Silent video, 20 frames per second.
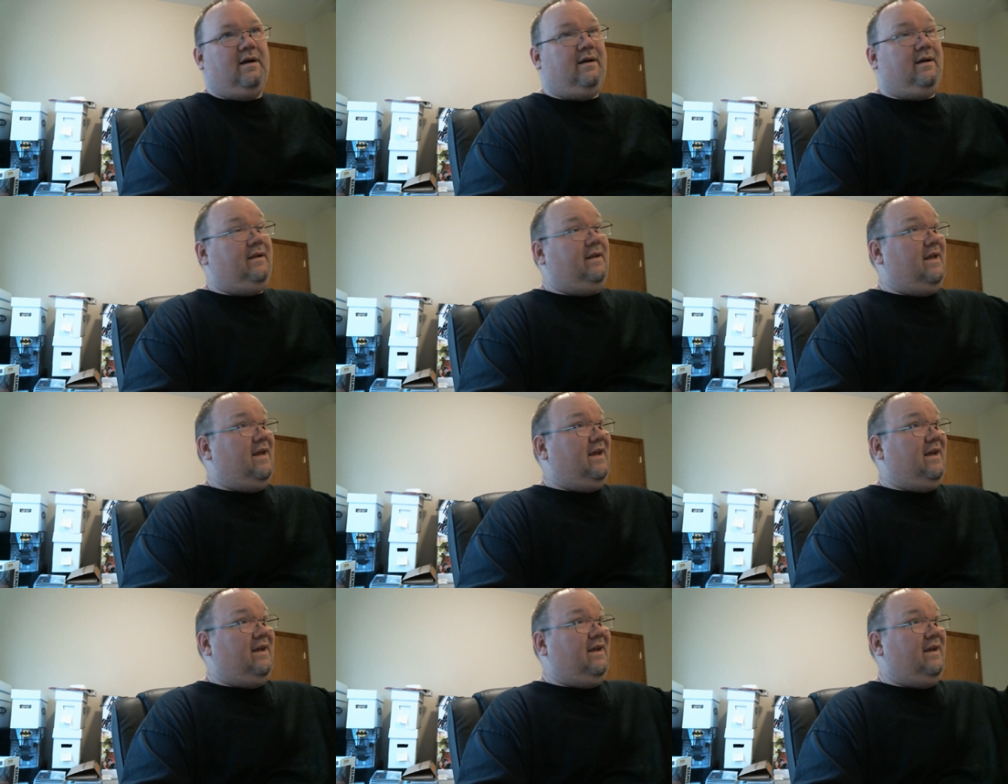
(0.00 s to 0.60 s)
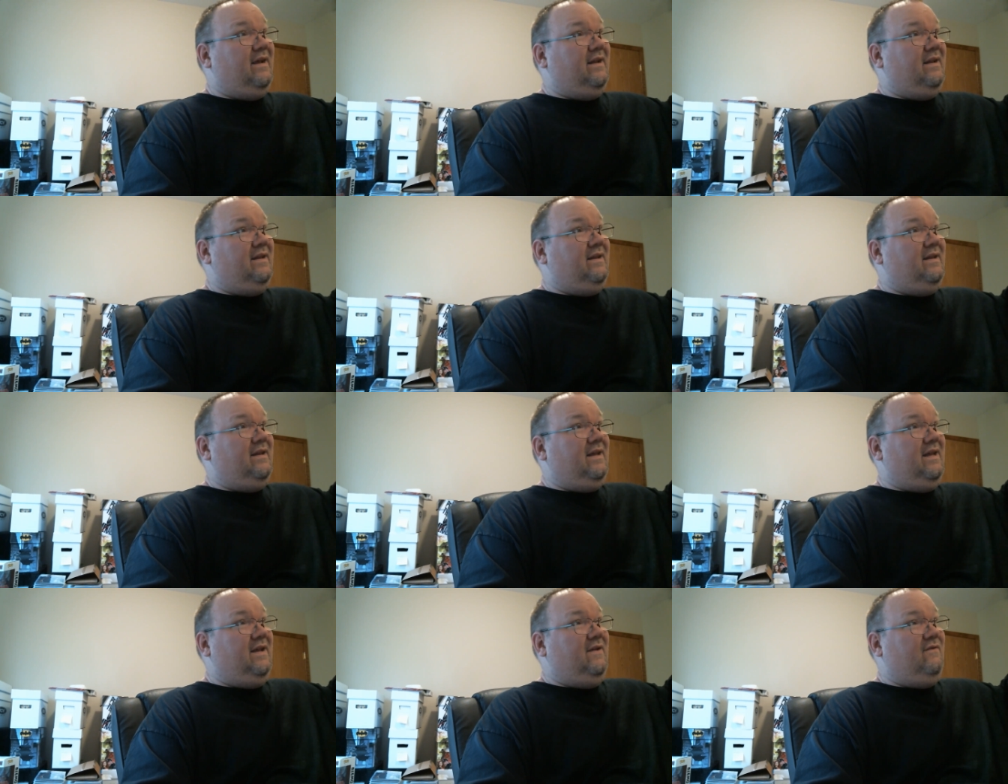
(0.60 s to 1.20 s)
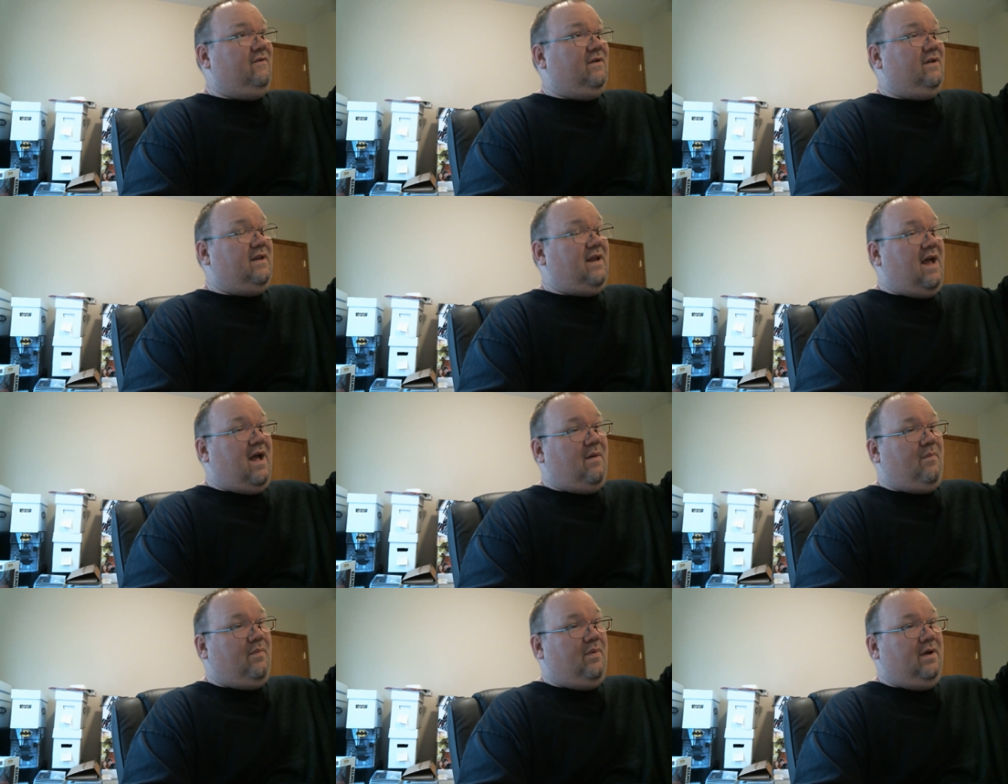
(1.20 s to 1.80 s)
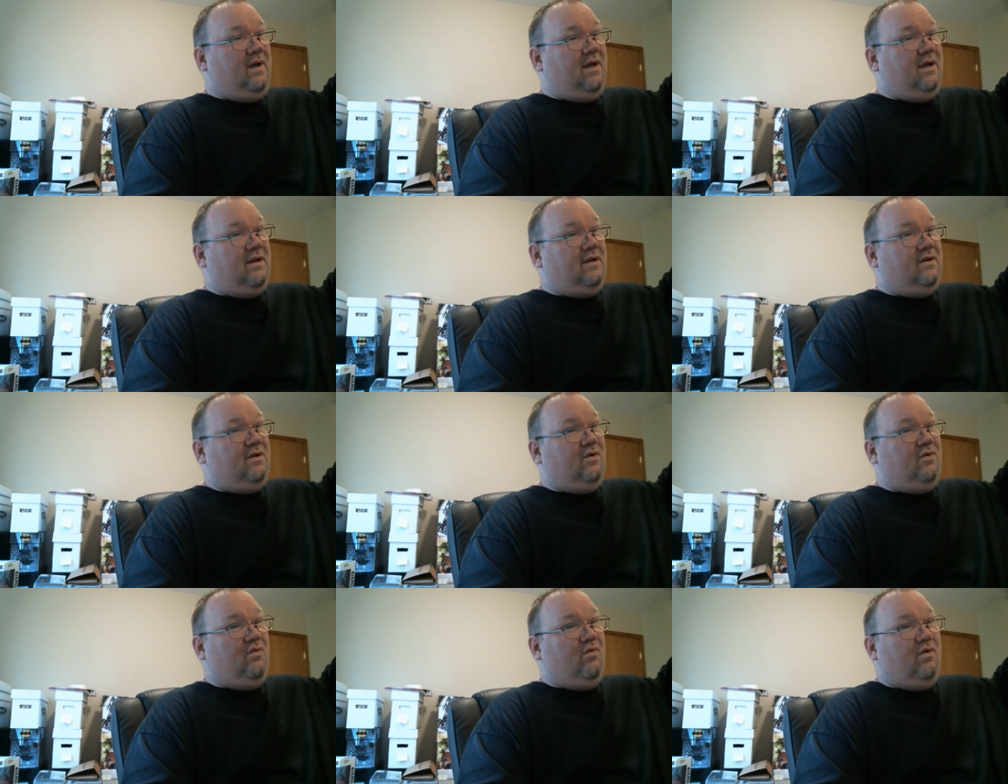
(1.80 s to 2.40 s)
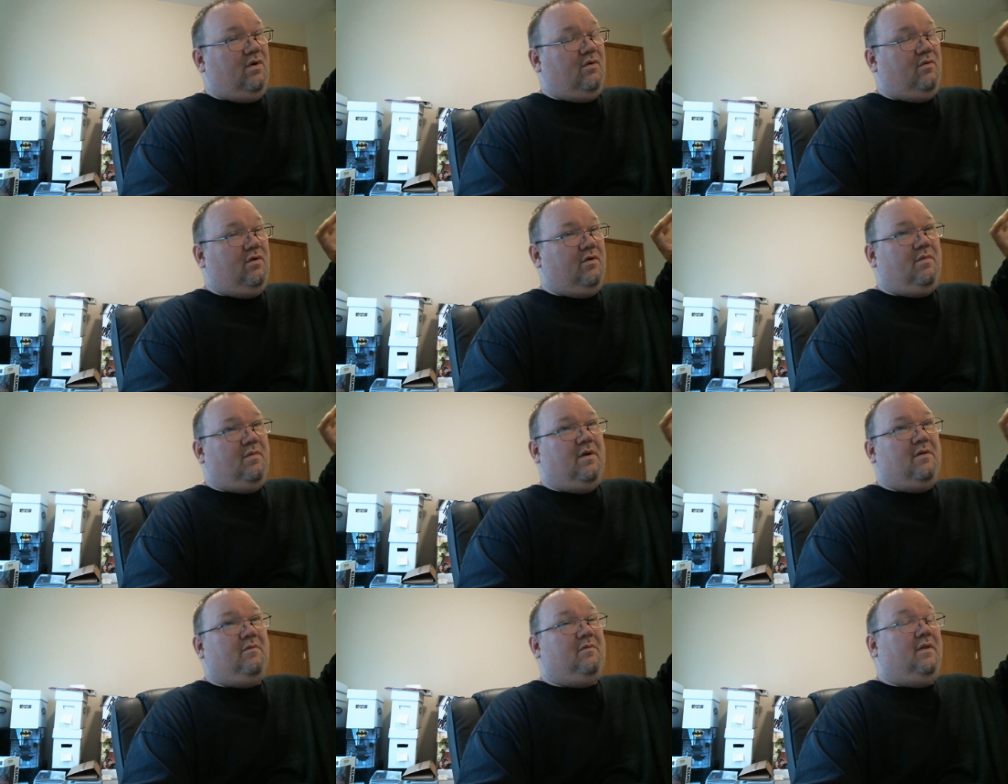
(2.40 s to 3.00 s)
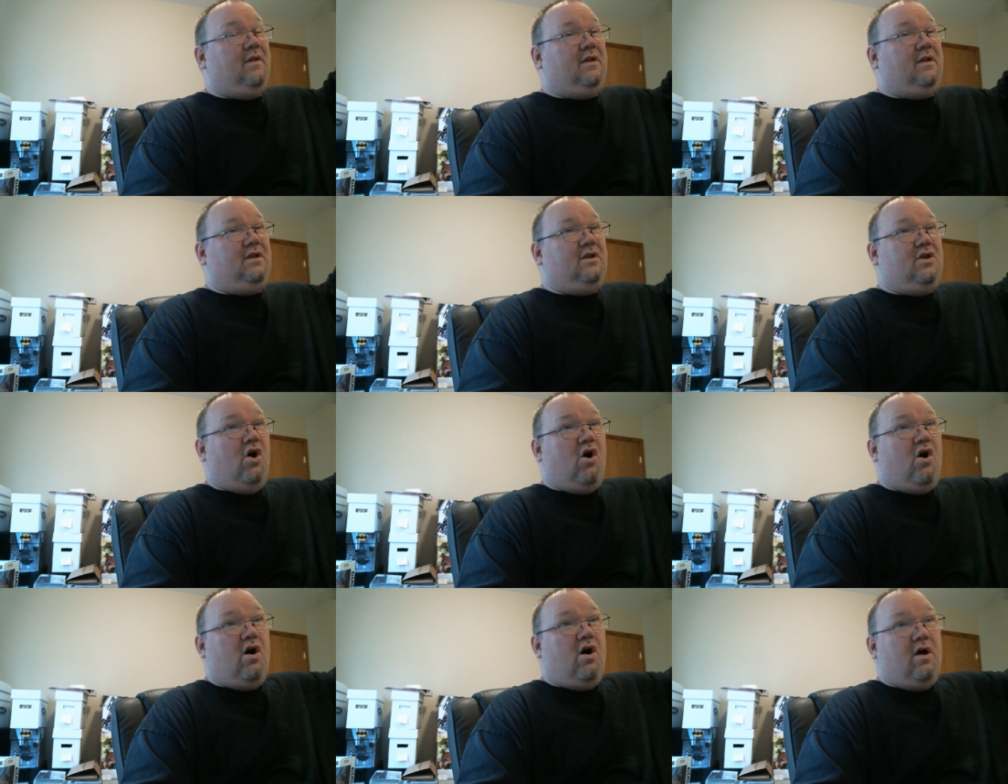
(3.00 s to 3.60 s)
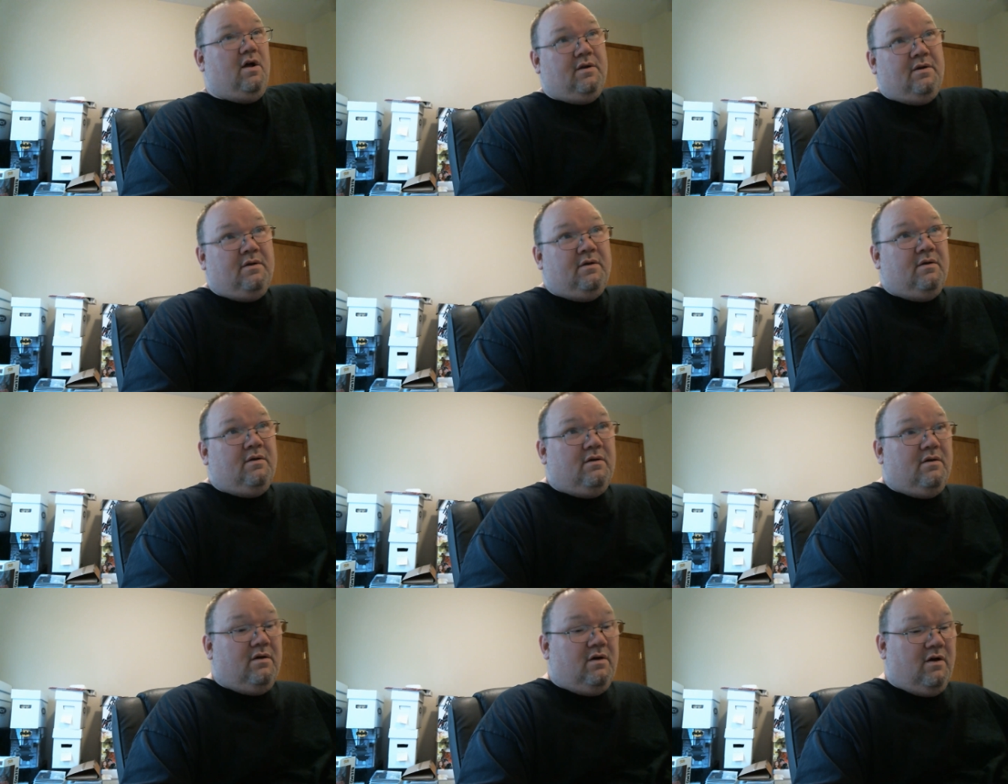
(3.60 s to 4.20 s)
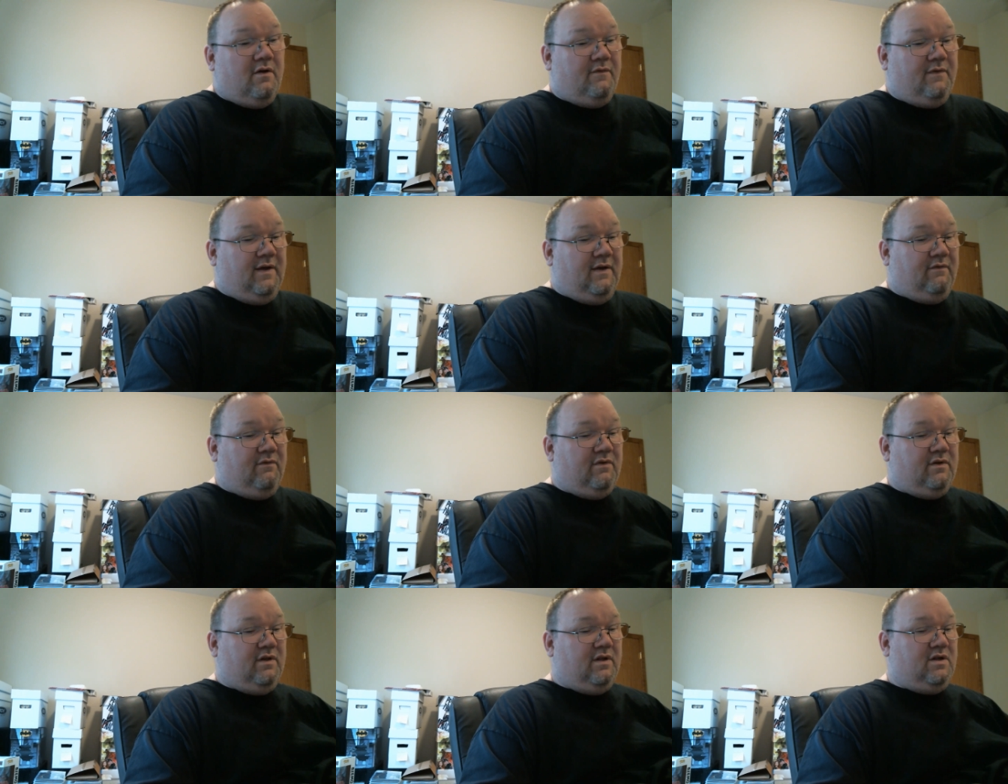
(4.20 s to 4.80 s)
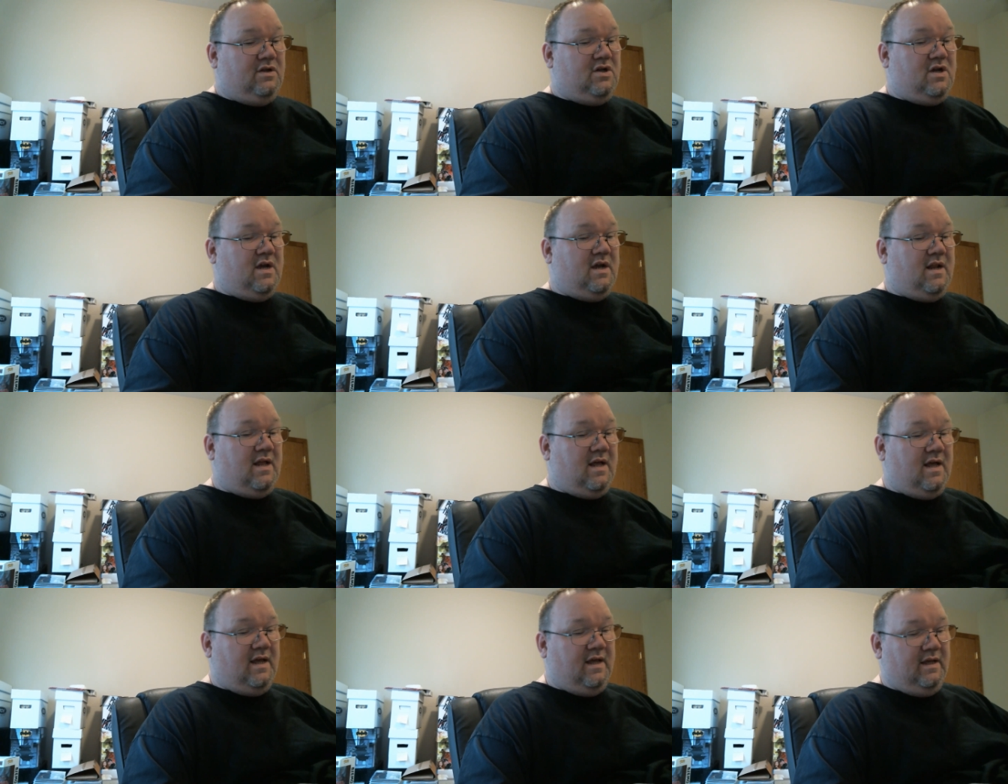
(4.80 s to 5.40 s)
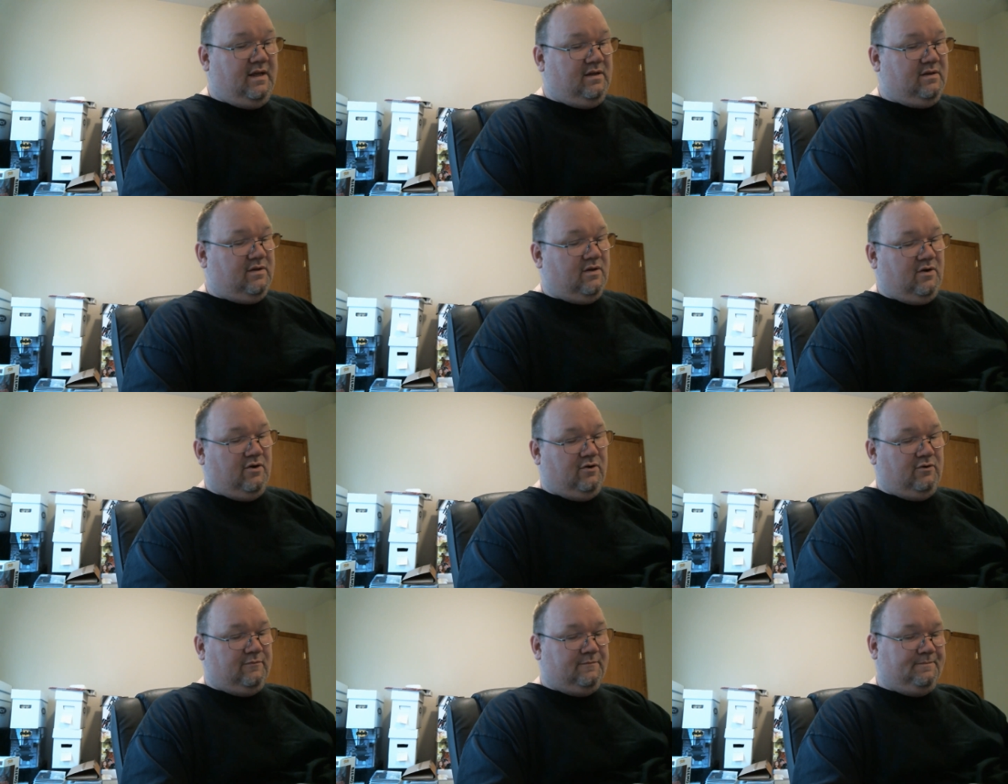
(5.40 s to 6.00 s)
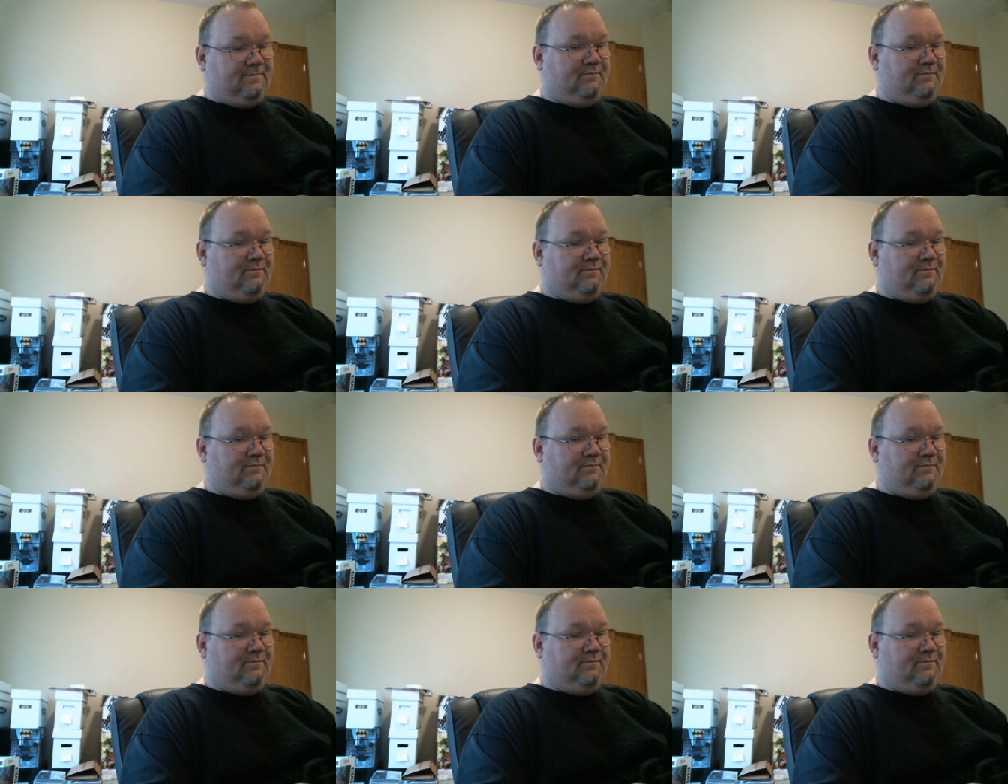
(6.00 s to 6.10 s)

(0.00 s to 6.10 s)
and then even tapping into what would have been the dawn of even the Jedi. So